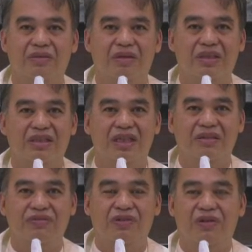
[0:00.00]
what's
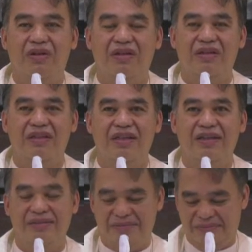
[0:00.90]
that for?
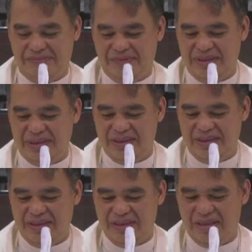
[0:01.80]
No.
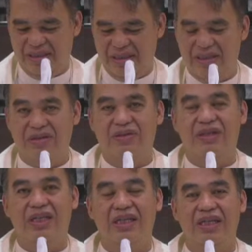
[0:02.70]
So
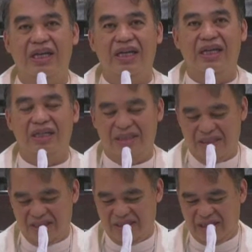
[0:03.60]
the
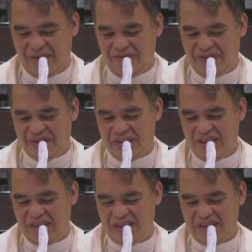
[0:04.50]

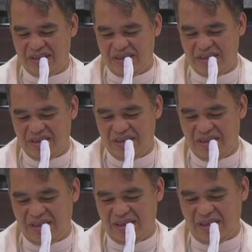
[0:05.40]
emphasis
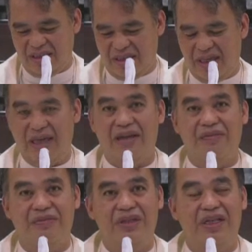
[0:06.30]
they
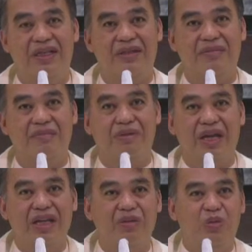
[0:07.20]
had
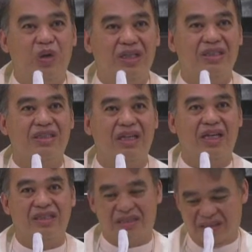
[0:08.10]
brainwashed
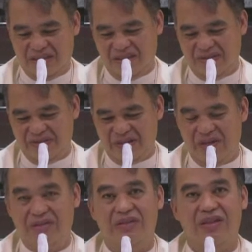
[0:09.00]
us.
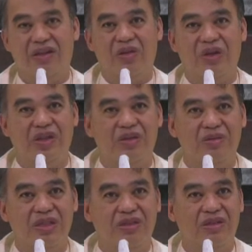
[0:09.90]
No, going
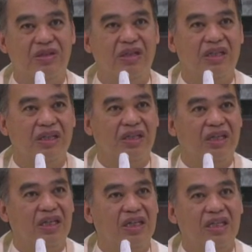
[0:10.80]
to mission,
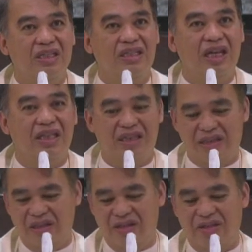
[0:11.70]
it is not
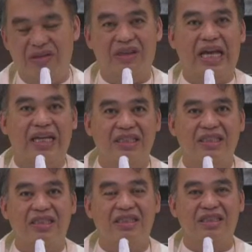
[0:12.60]
your
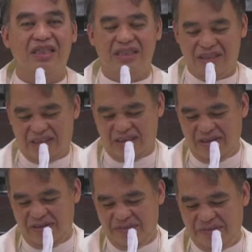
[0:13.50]
task, they said,
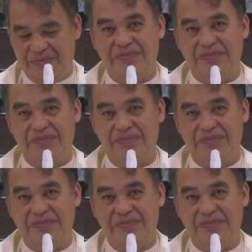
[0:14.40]
no,